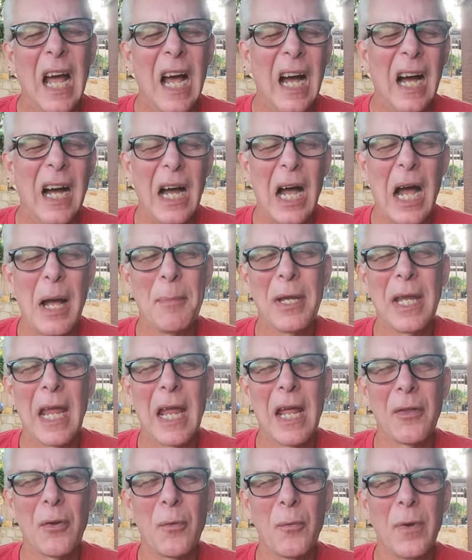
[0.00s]
Uh, I
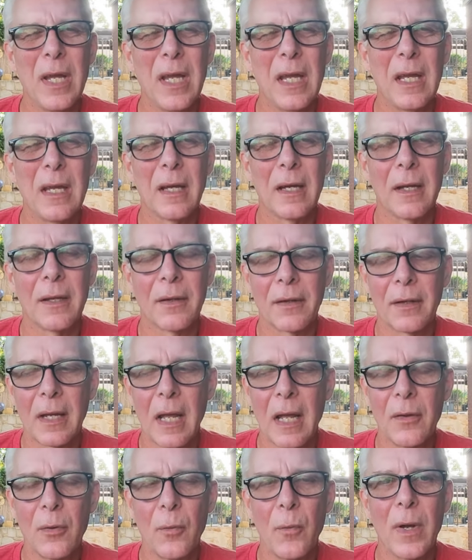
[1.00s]
began the week uh,
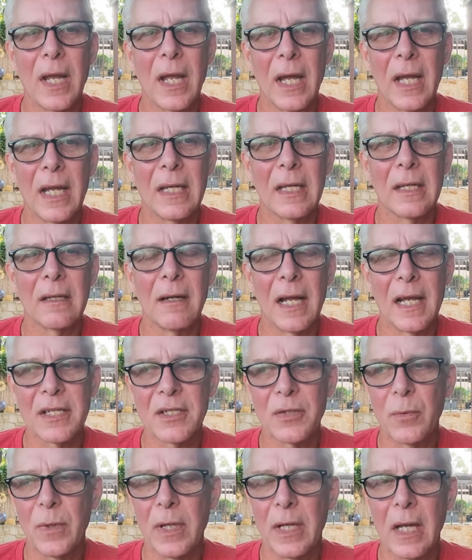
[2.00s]
kind of the way I ended
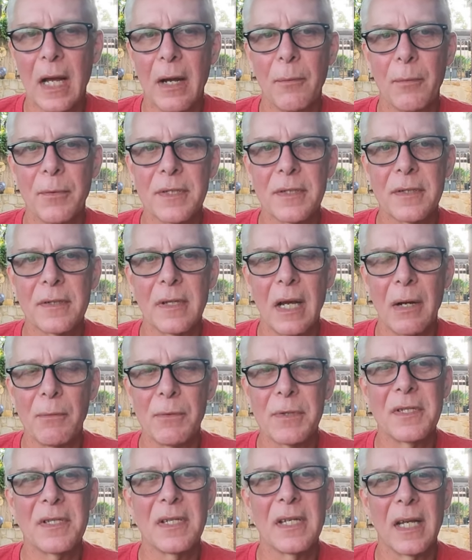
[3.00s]
last week. I was I
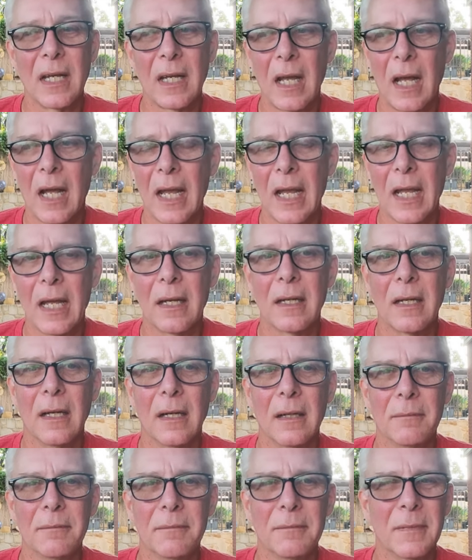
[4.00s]
was sick. I had
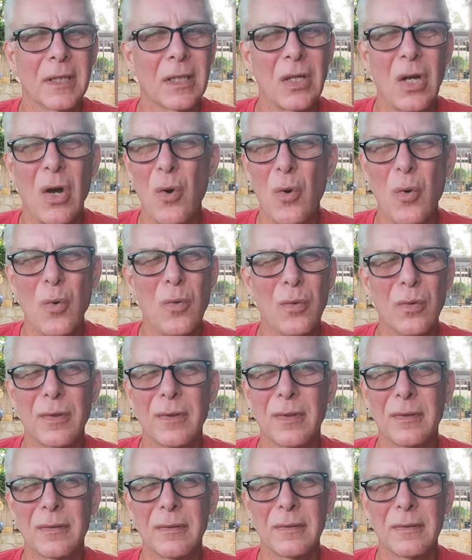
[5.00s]
uh, cold,